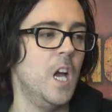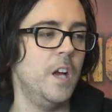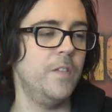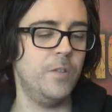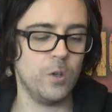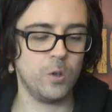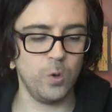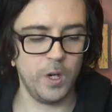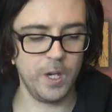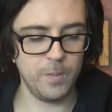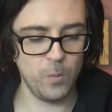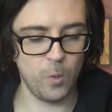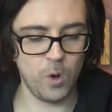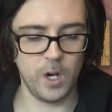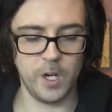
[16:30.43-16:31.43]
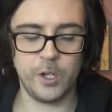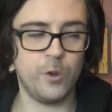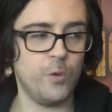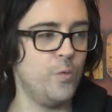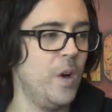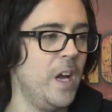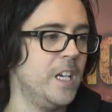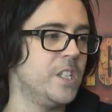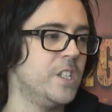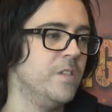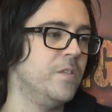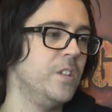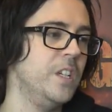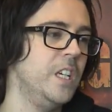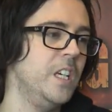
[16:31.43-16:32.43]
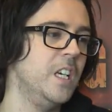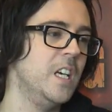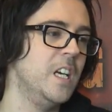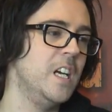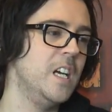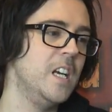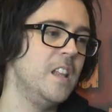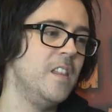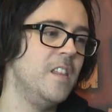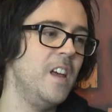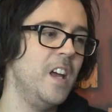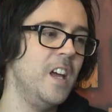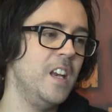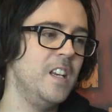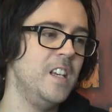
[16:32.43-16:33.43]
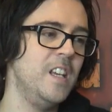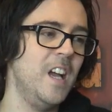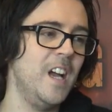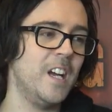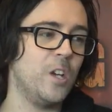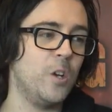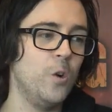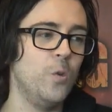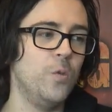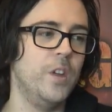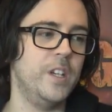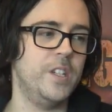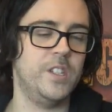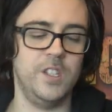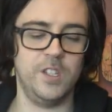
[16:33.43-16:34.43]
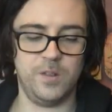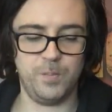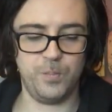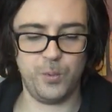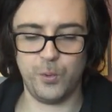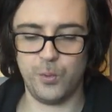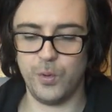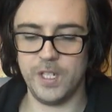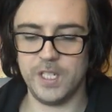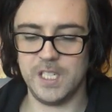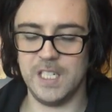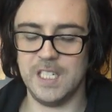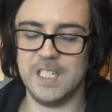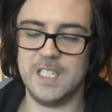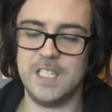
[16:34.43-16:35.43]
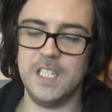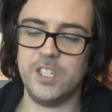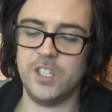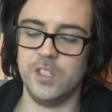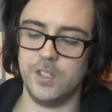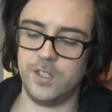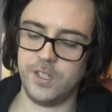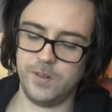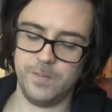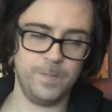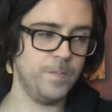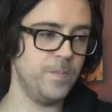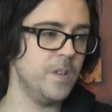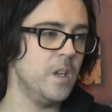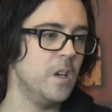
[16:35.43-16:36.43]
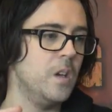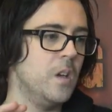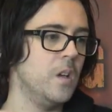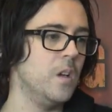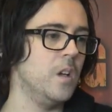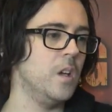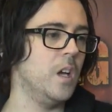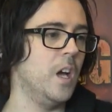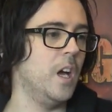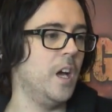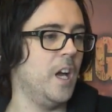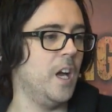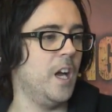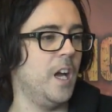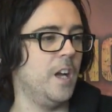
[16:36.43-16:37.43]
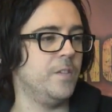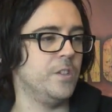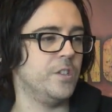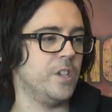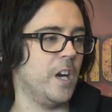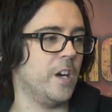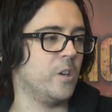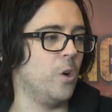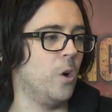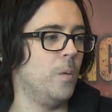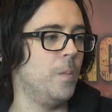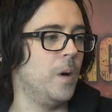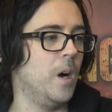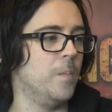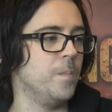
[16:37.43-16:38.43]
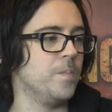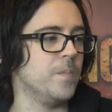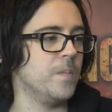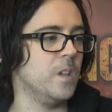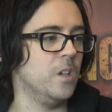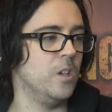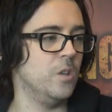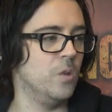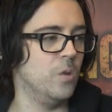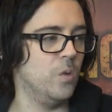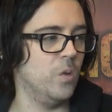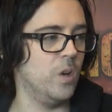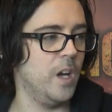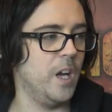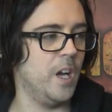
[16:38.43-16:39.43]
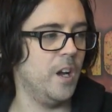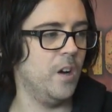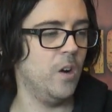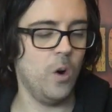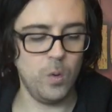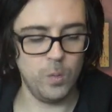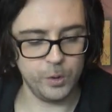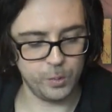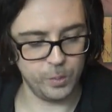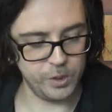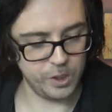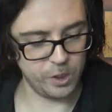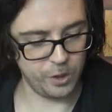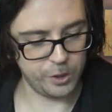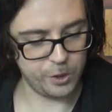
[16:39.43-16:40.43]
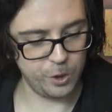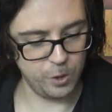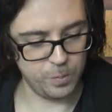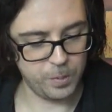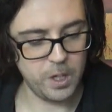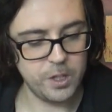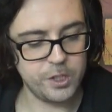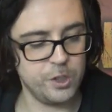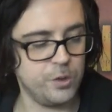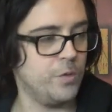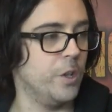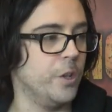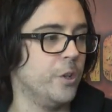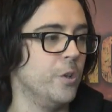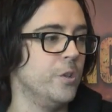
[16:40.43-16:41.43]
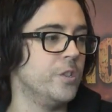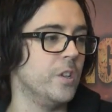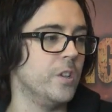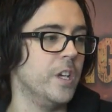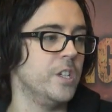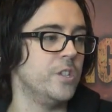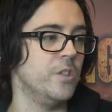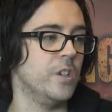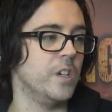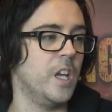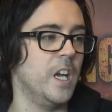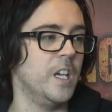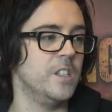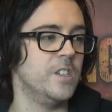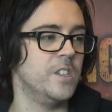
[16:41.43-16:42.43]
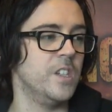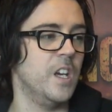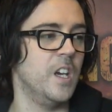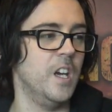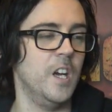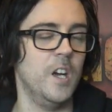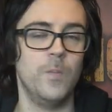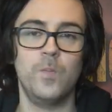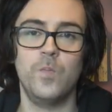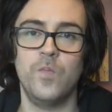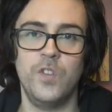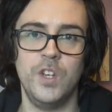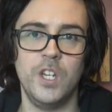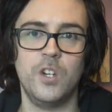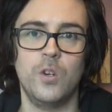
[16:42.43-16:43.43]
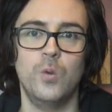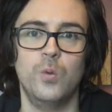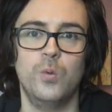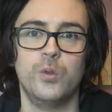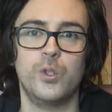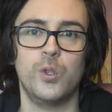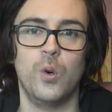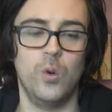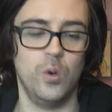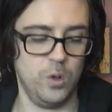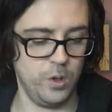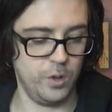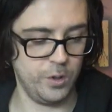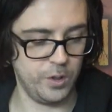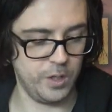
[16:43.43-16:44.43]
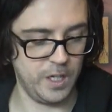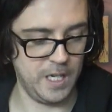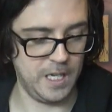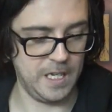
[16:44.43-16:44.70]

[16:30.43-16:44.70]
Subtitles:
If you're going more aggressively, then yeah, cool, this is pretty decent. If you desire combat, you know, always wounding on a 2+ is really good, unless you're against vehicles or